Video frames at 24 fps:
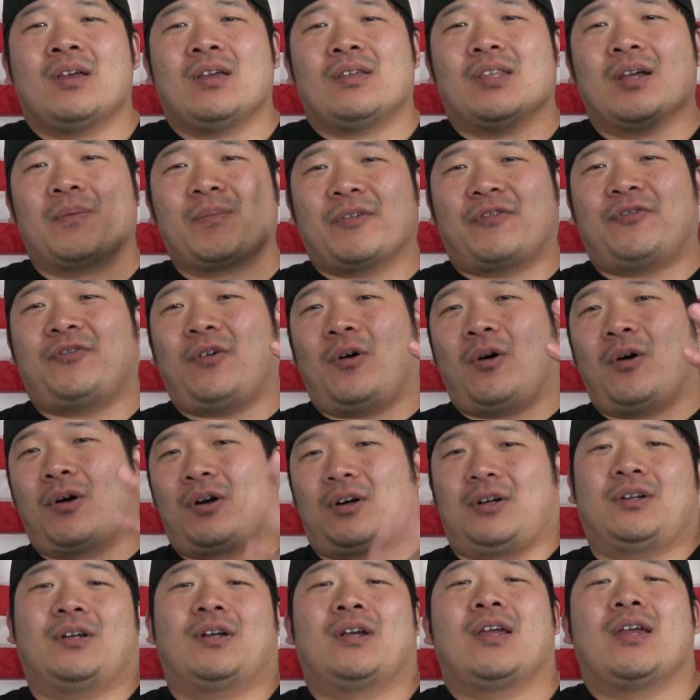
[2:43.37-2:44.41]
Number
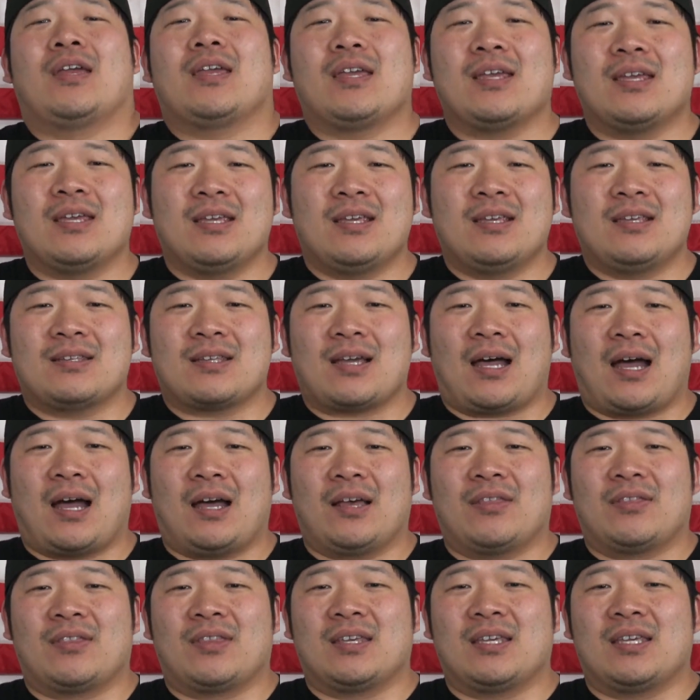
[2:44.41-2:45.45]
four is
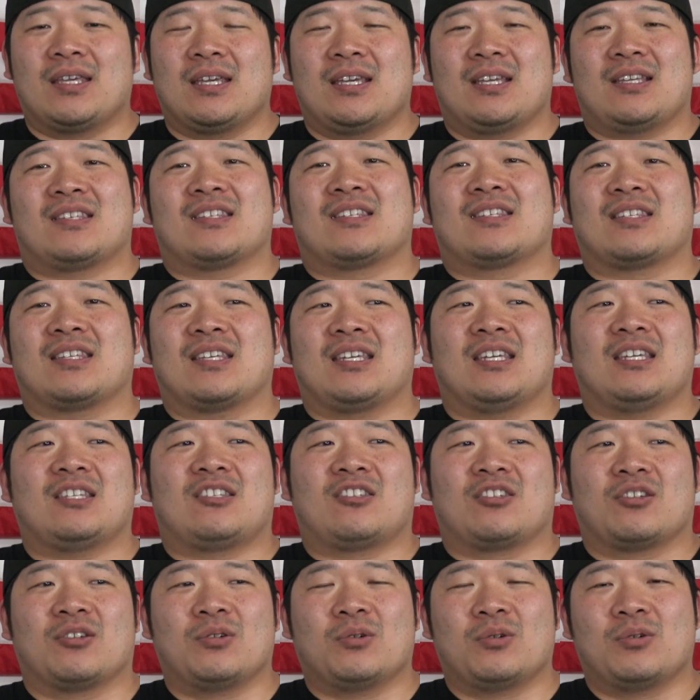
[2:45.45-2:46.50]
the
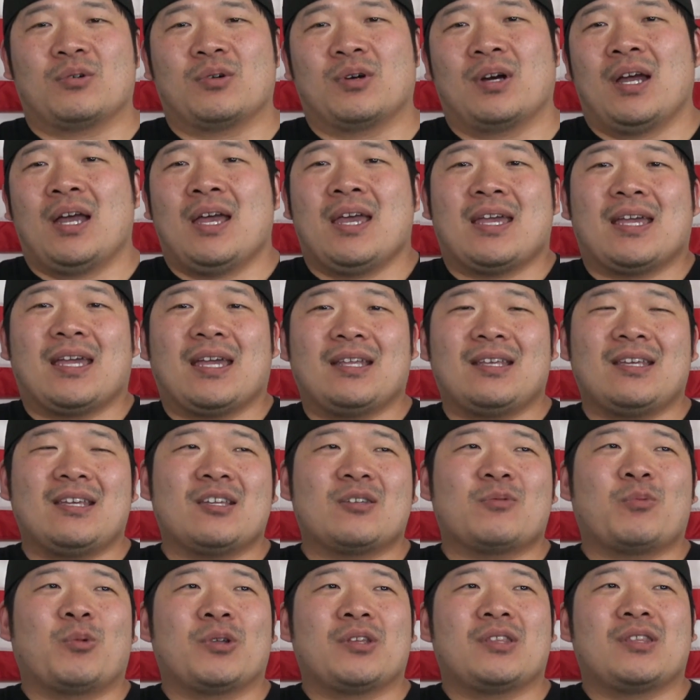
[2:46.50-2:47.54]
C2. It
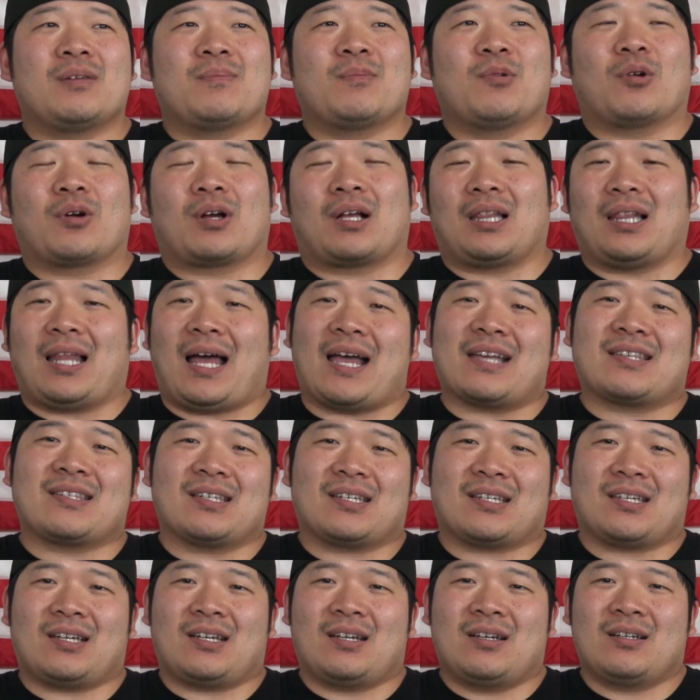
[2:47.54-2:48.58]
is one of the more
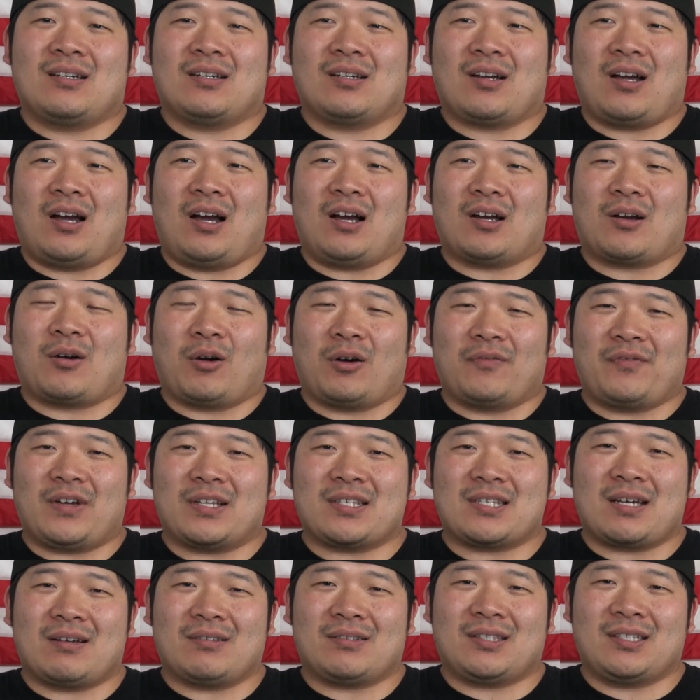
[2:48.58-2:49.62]
classic
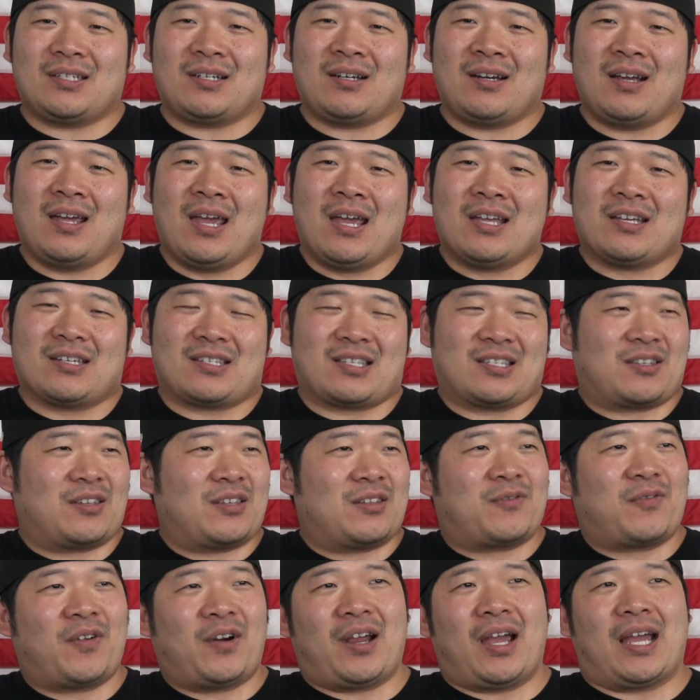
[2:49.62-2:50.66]
Corvettes out there.
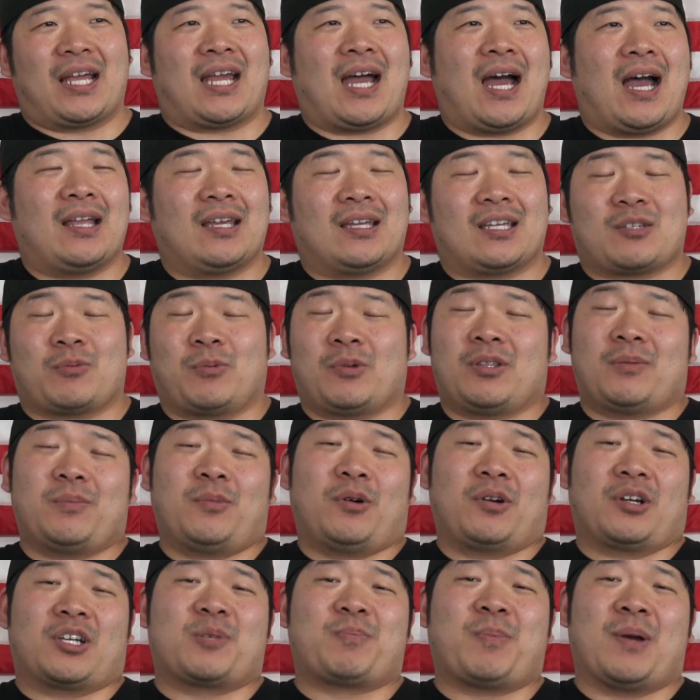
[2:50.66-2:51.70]
It's very iconic. It's one of the
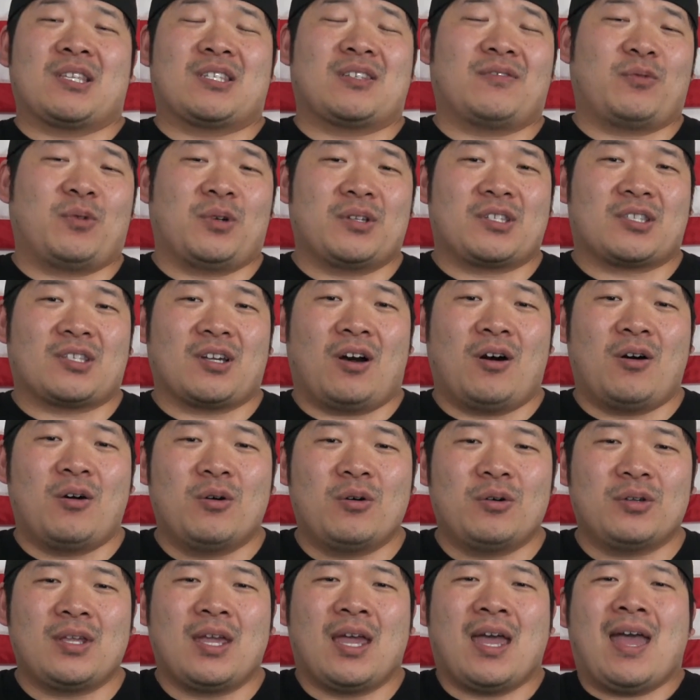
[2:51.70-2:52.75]
more expensive ones to
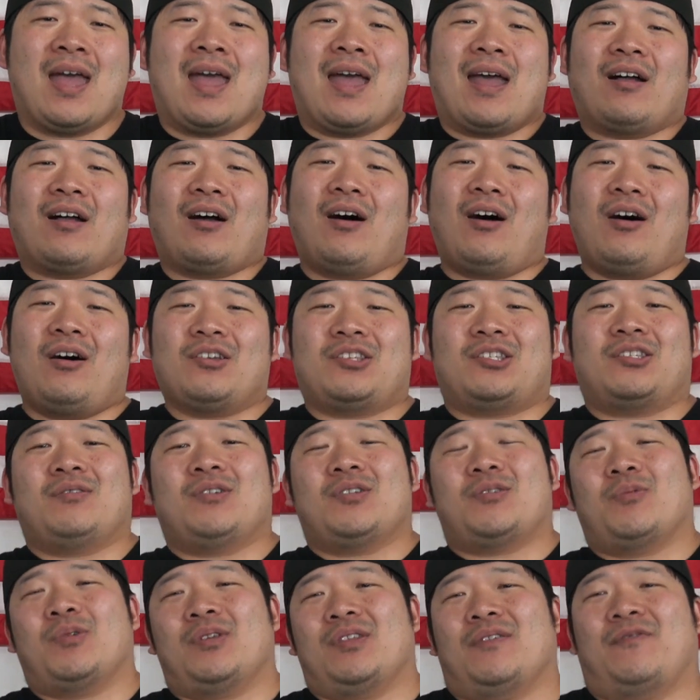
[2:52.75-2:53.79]
own. Also
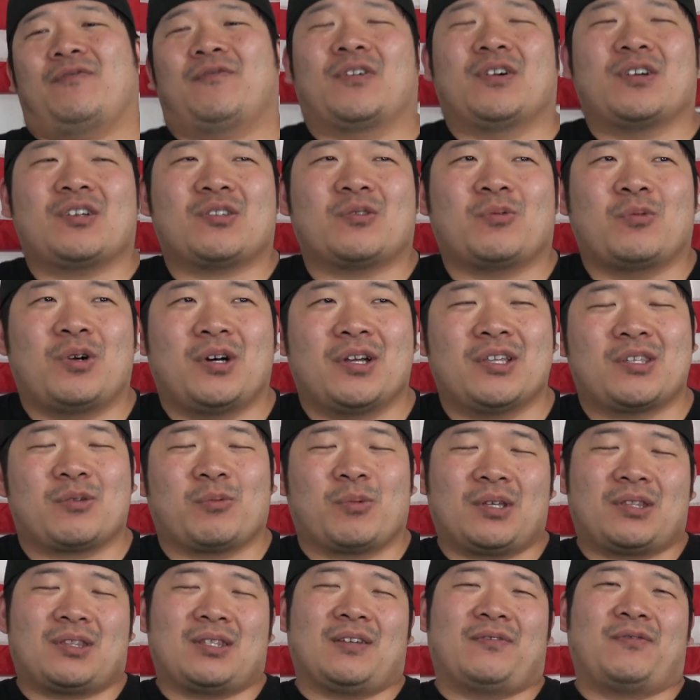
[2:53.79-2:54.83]
is one of the first ones
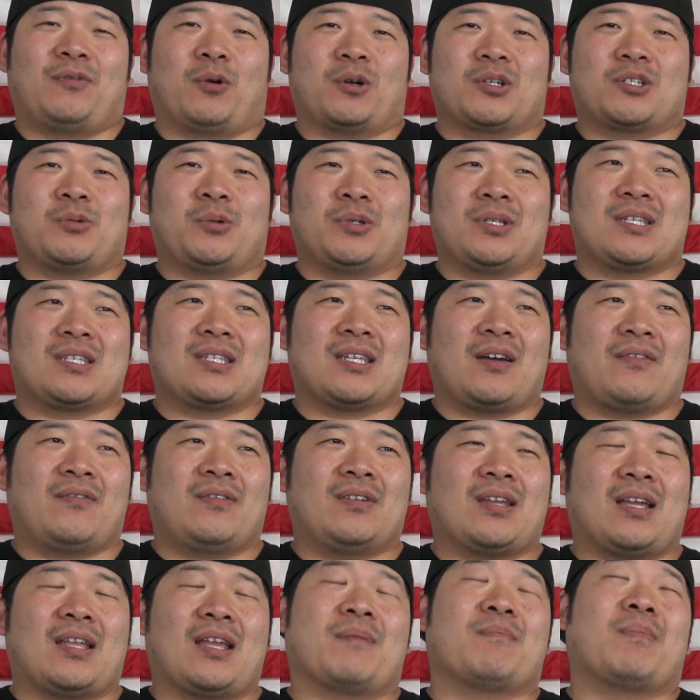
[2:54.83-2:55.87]
with the
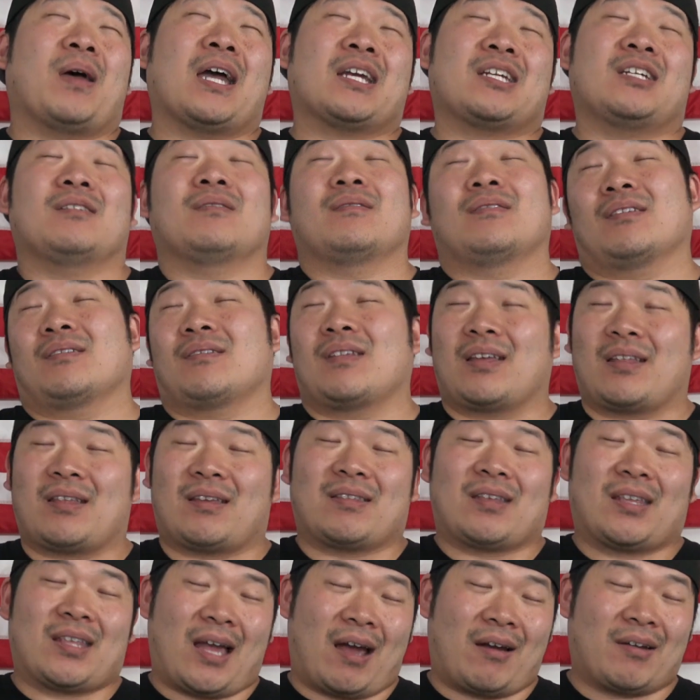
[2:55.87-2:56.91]
427, and I'm
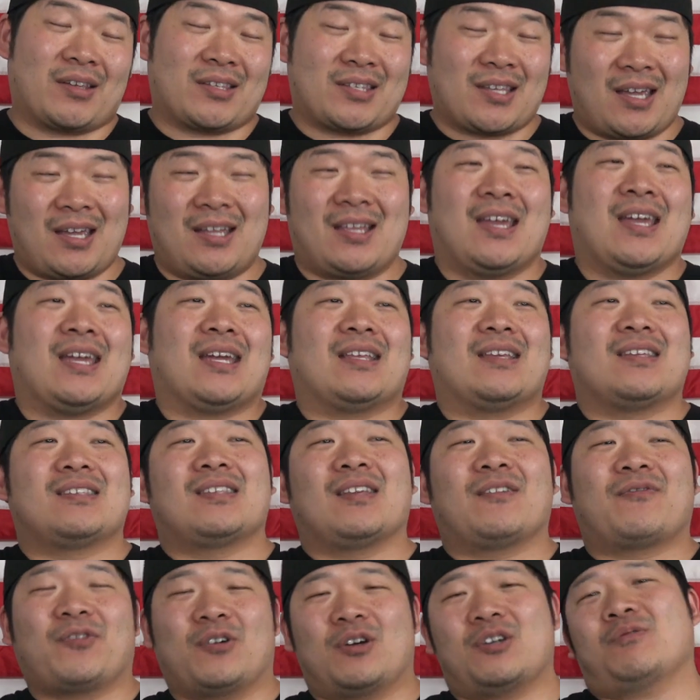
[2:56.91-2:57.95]
actually, now I say it, it is
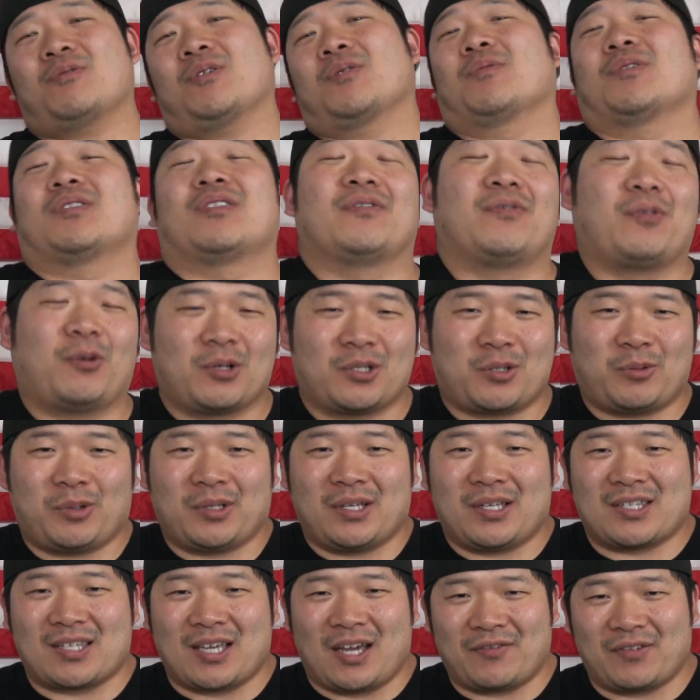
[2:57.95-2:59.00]
the first one with the
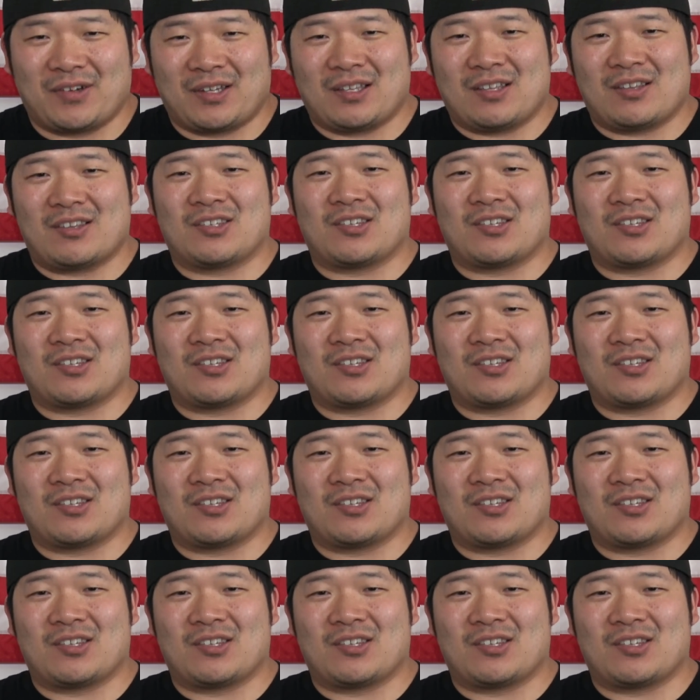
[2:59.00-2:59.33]
427.